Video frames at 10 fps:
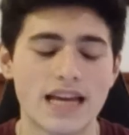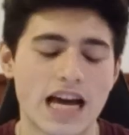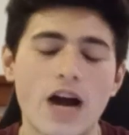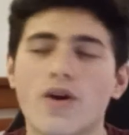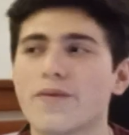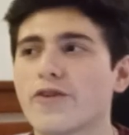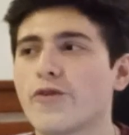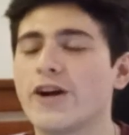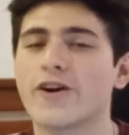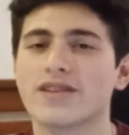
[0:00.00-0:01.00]
However,
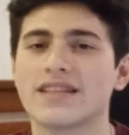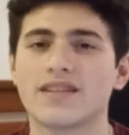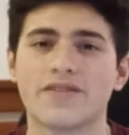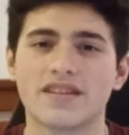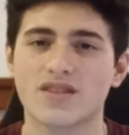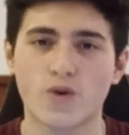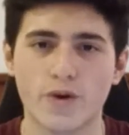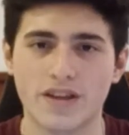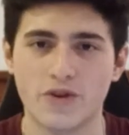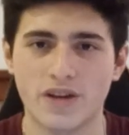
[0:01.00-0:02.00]
regardless of the score
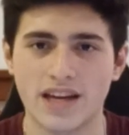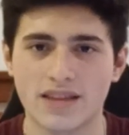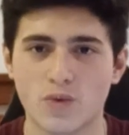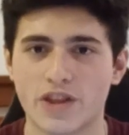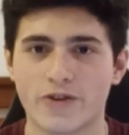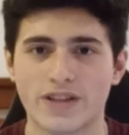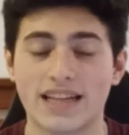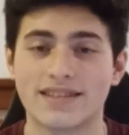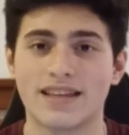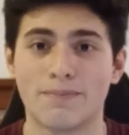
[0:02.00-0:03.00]
that you get, whether
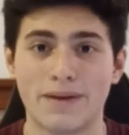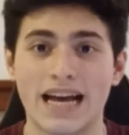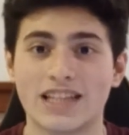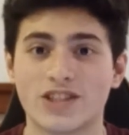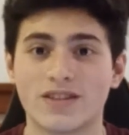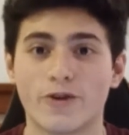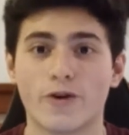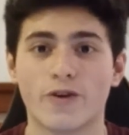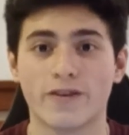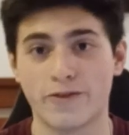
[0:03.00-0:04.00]
that's a pass or
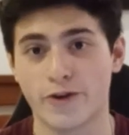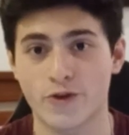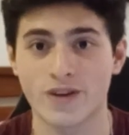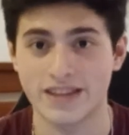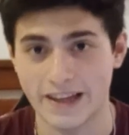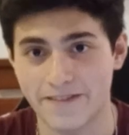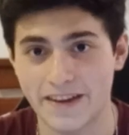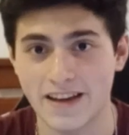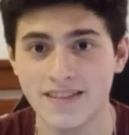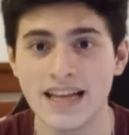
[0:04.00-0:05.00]
unfortunately a
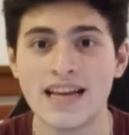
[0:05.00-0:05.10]
fail,